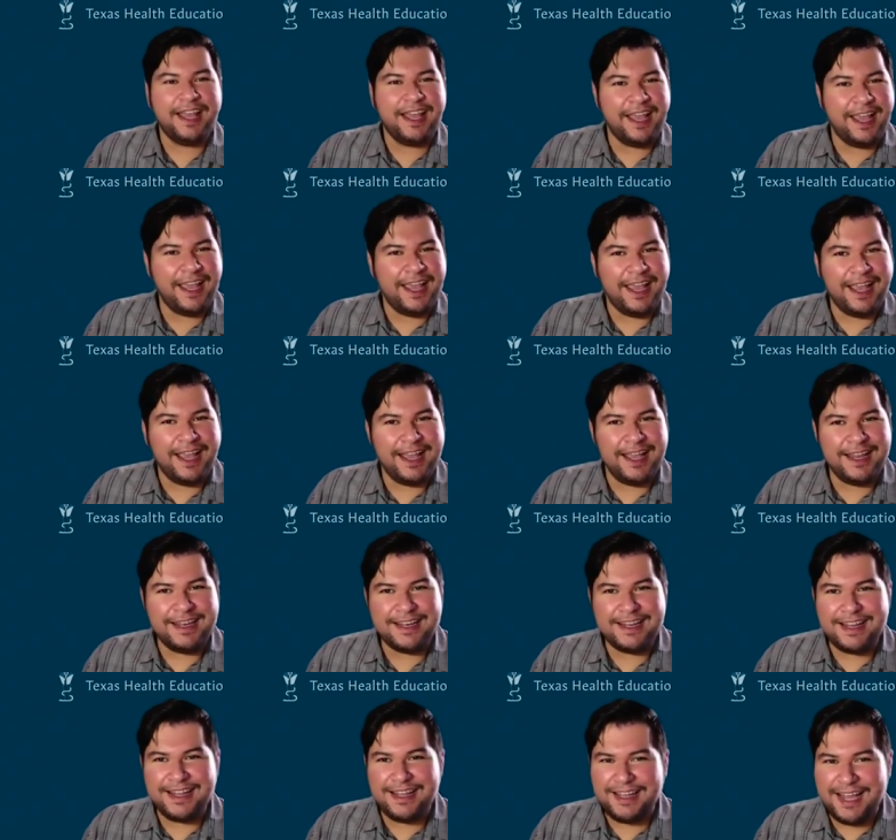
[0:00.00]

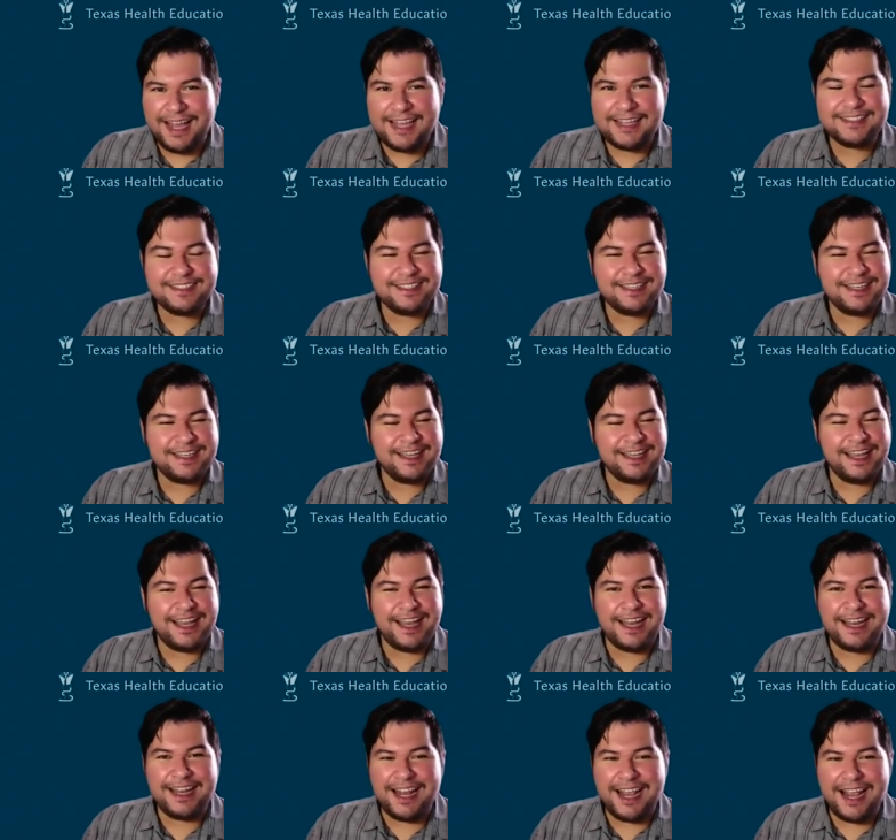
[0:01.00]
And lastly,
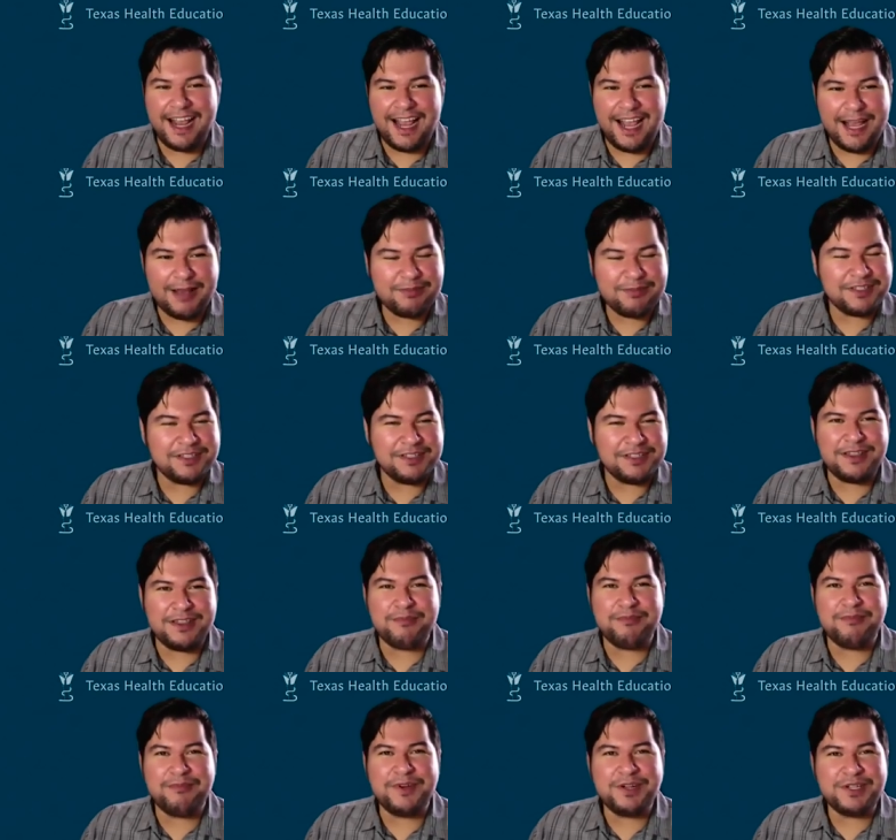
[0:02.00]
and absolutely the
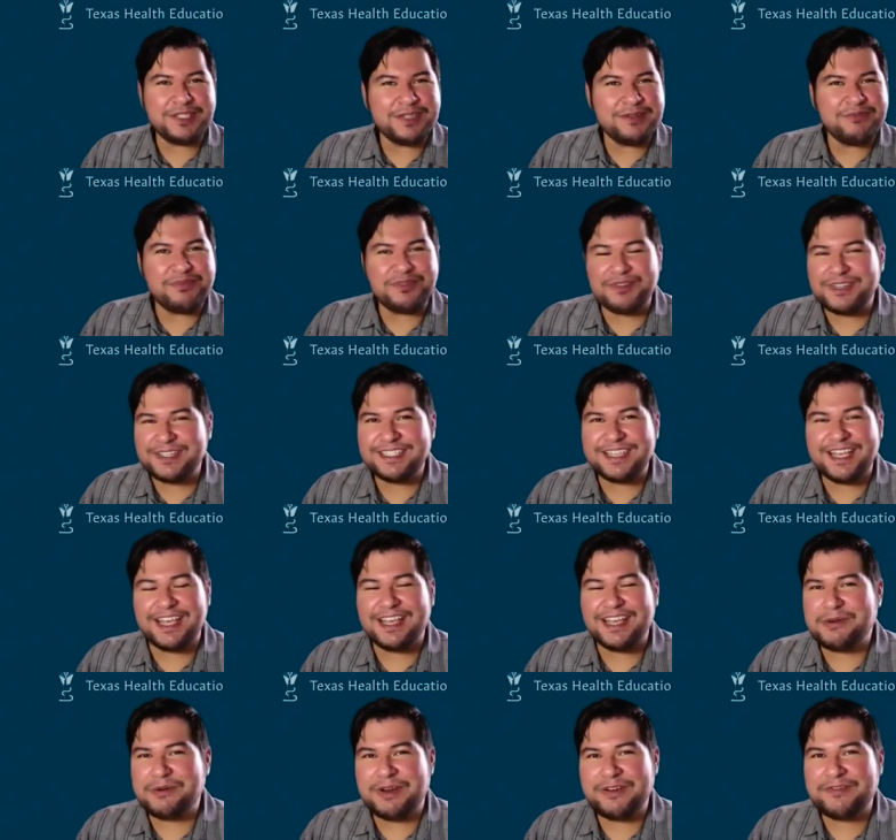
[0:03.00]
most important
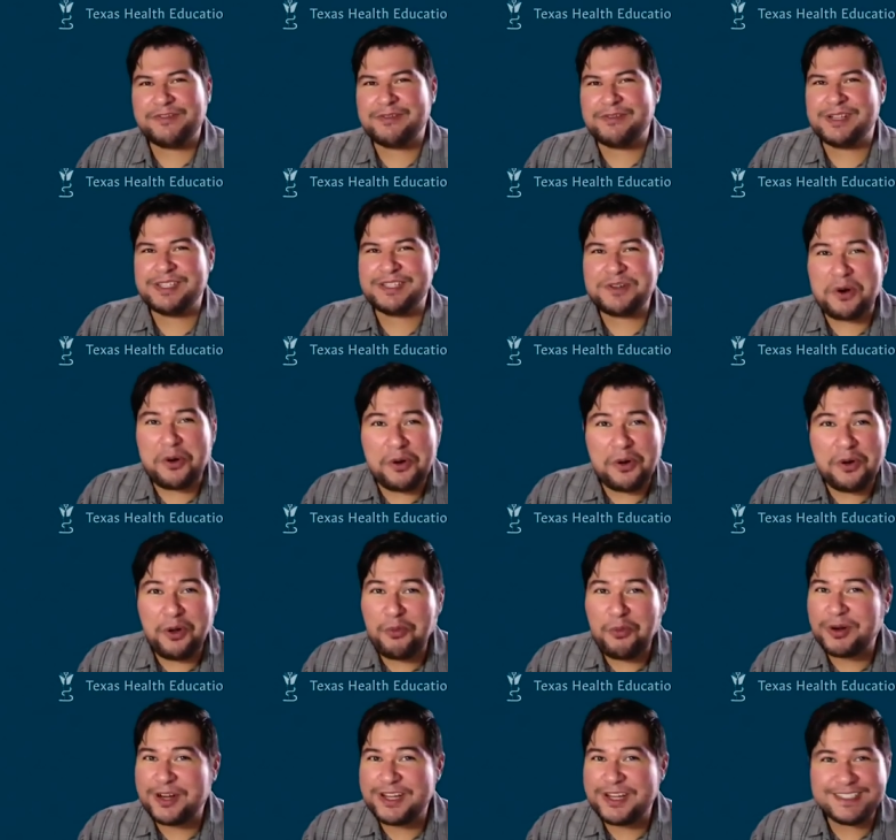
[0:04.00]
takeaway from this
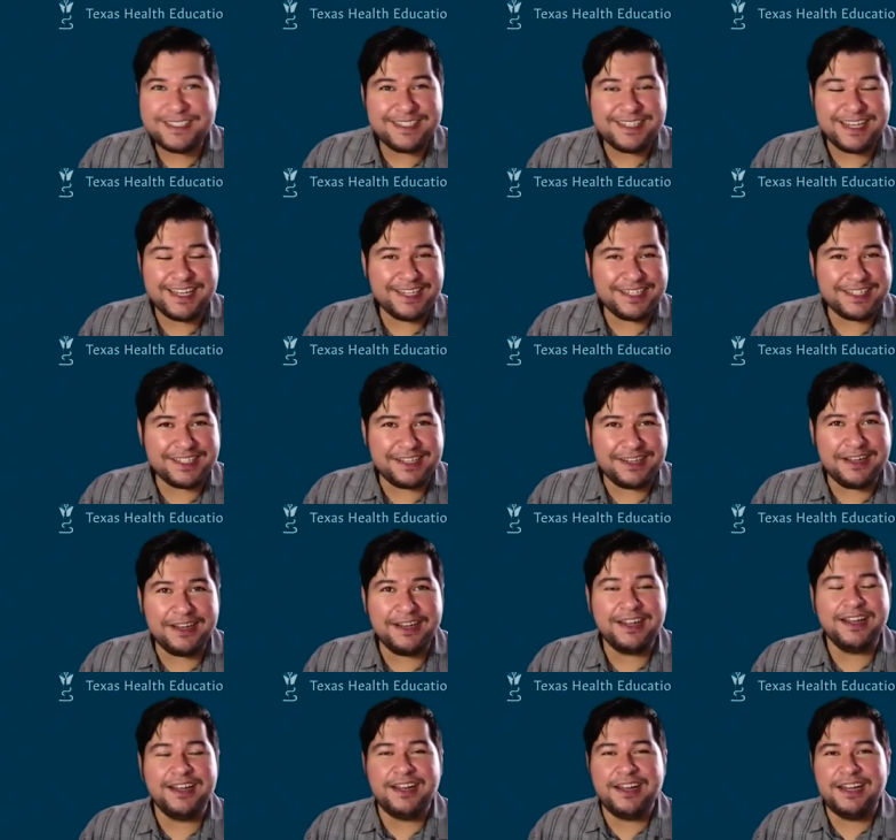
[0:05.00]
whole presentation
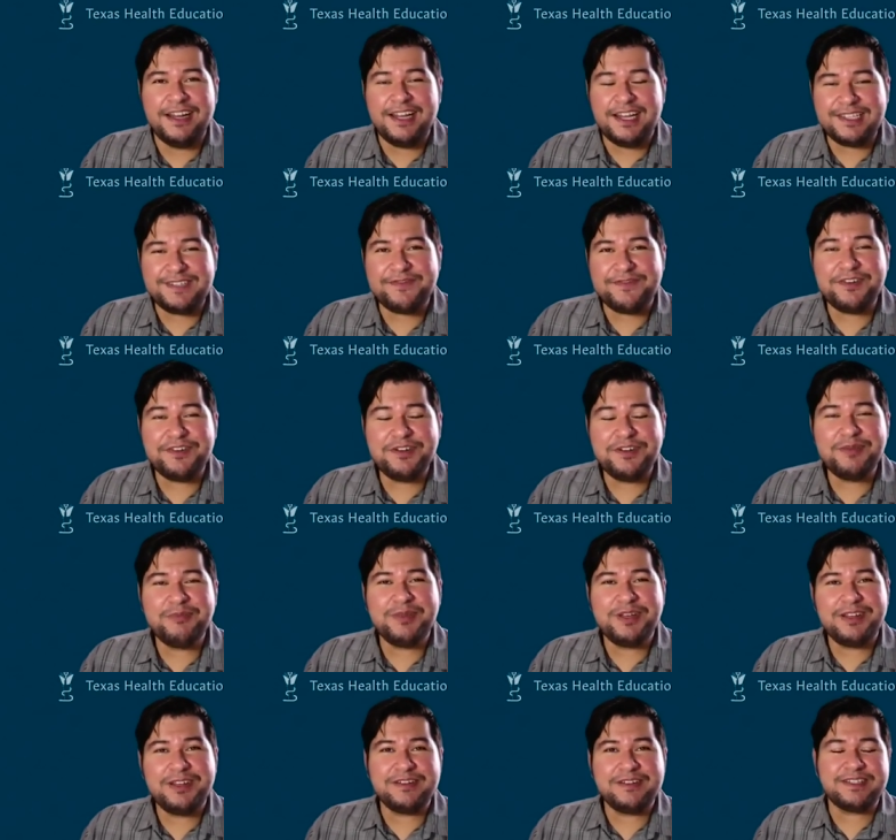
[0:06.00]
is for you to
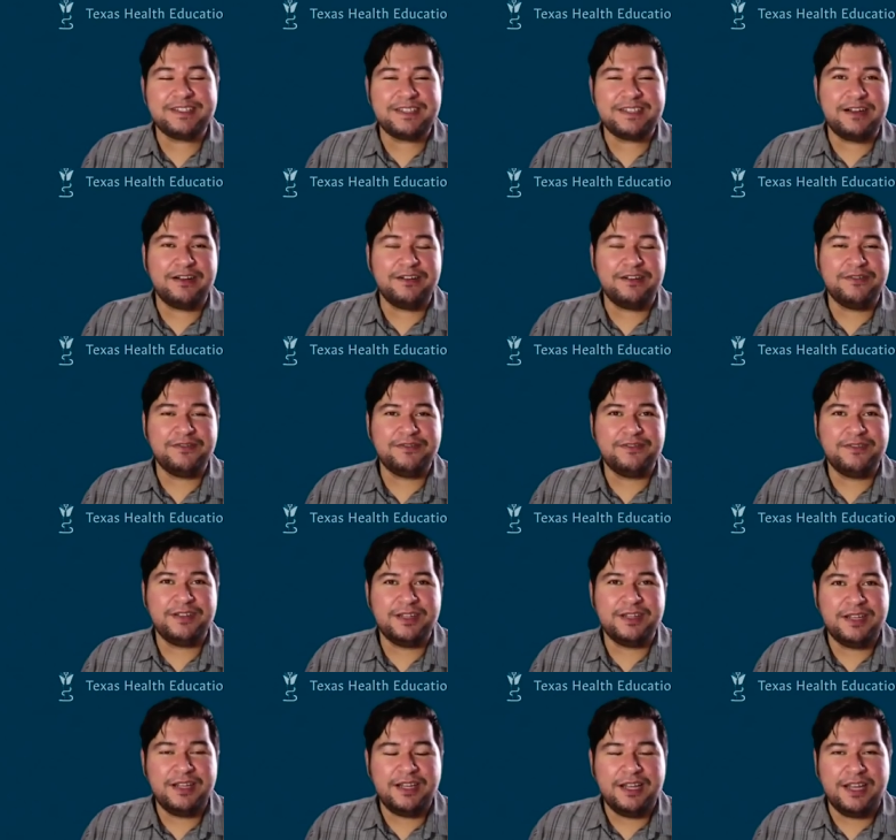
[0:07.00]
be yourself.
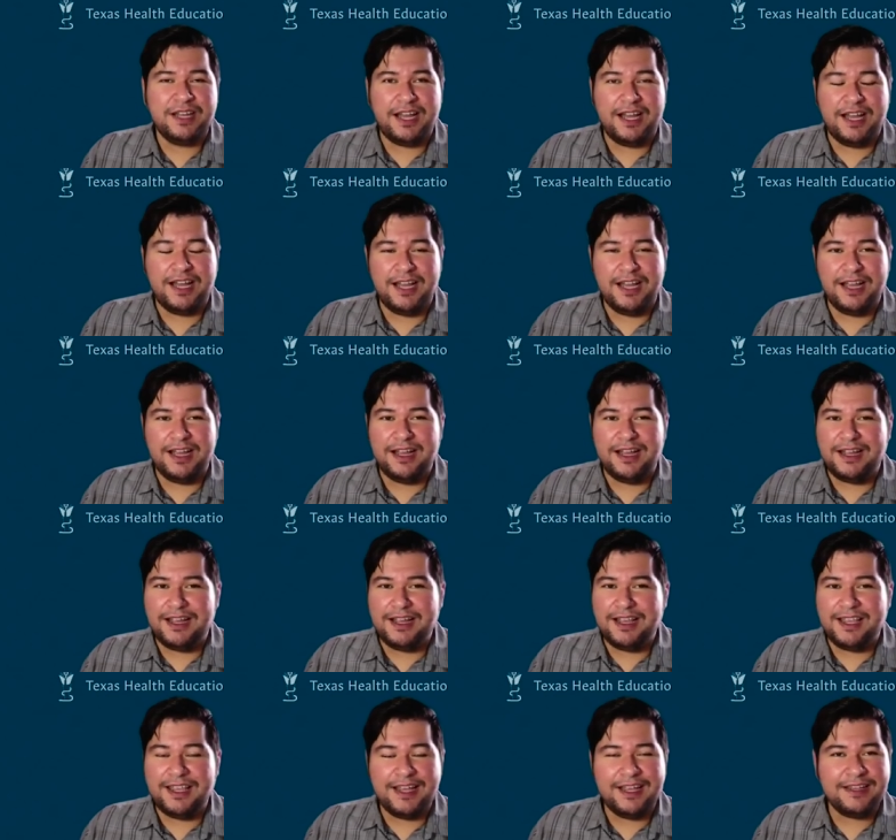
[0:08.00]
Uh,
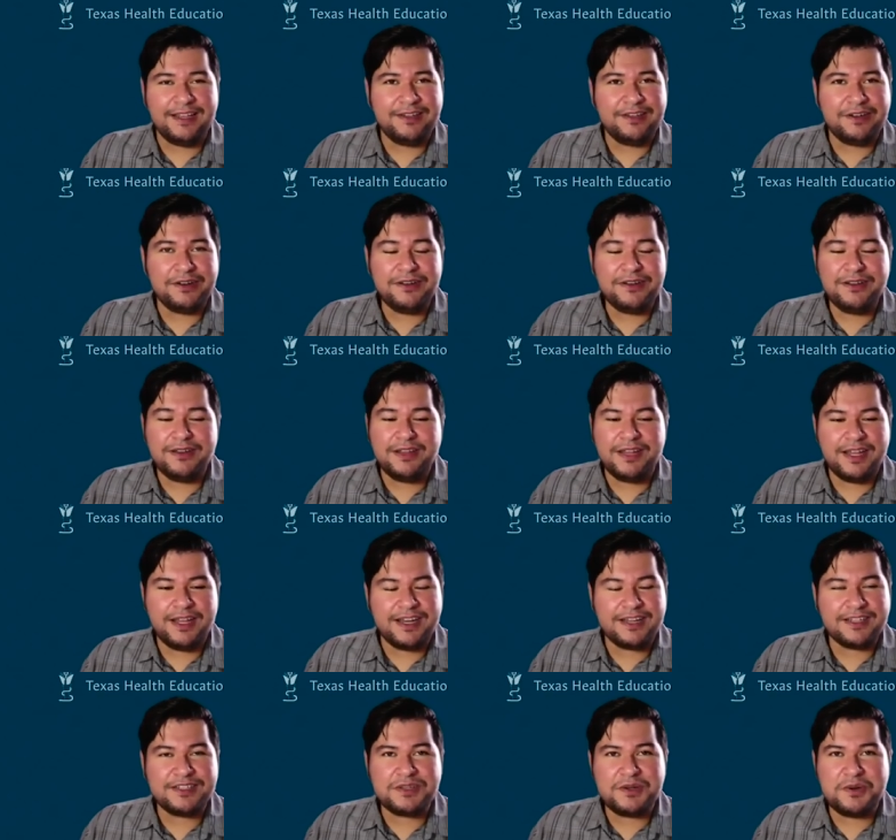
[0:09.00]
again, you're looking
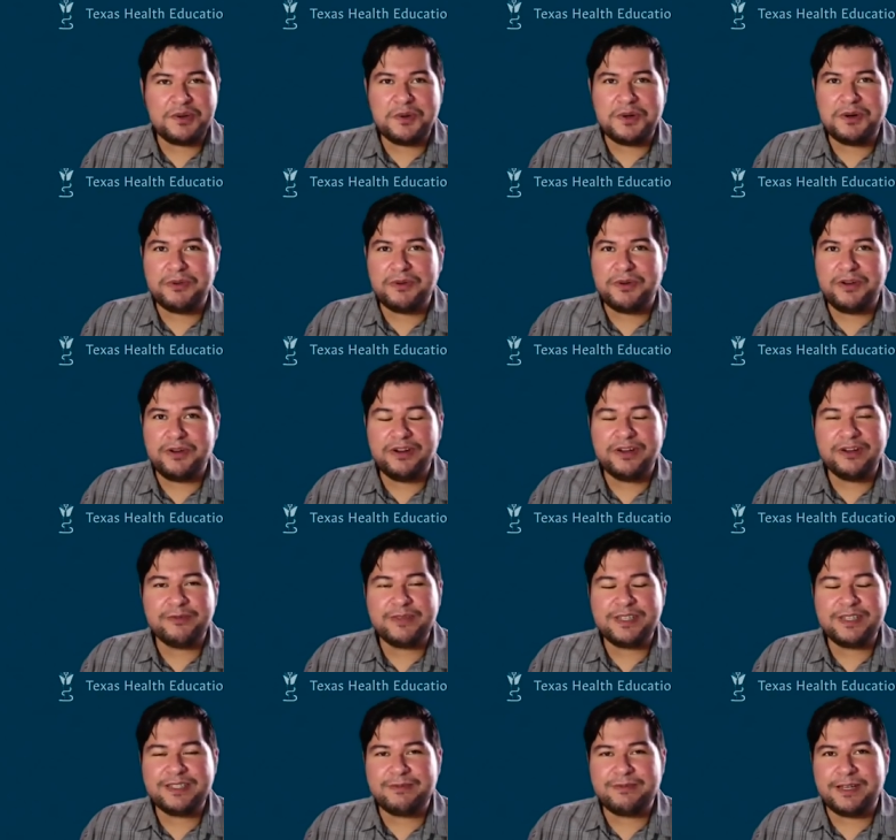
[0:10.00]
at a school where you're going to
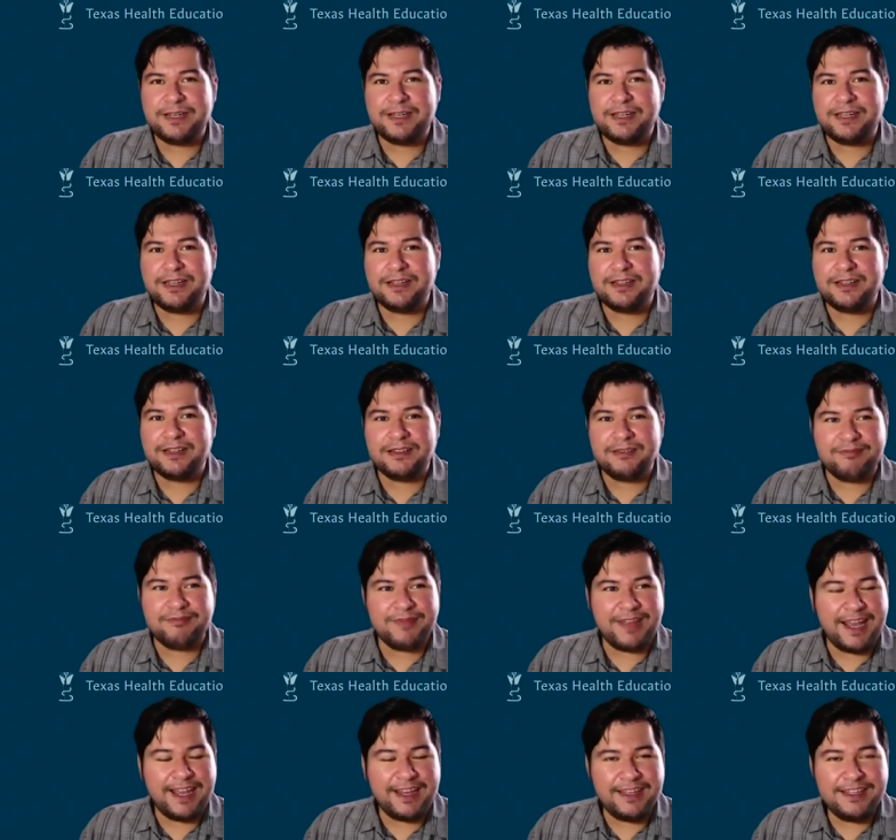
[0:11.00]
be spending
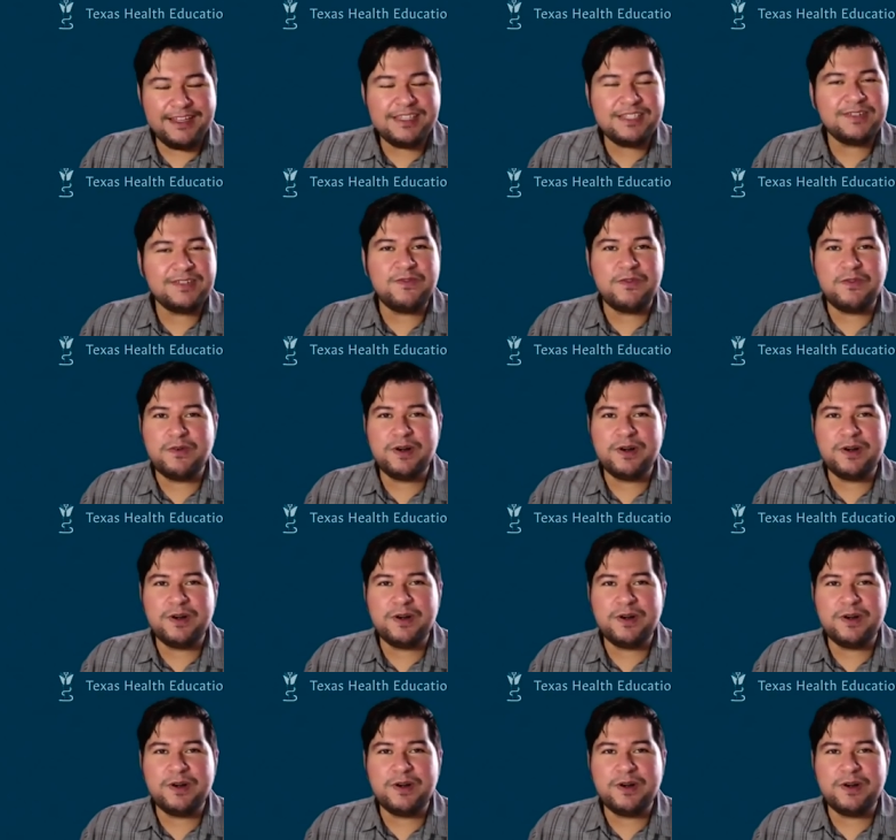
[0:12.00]
at least four